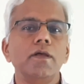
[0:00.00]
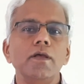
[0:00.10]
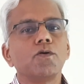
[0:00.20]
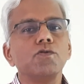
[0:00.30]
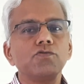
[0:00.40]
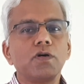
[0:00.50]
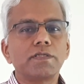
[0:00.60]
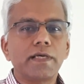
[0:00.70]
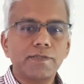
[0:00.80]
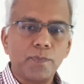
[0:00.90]
Those who are
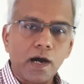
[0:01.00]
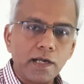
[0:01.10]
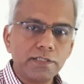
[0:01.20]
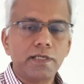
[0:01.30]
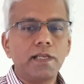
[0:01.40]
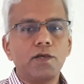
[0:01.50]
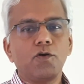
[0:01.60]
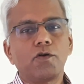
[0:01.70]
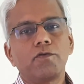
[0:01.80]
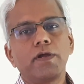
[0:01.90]
just marginally
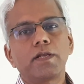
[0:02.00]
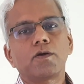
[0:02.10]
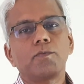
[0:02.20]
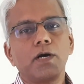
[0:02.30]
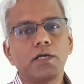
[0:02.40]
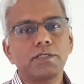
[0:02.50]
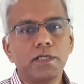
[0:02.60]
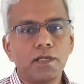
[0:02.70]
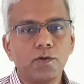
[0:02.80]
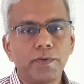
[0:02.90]
overweight or
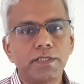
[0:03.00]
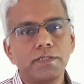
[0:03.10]
marginally obese,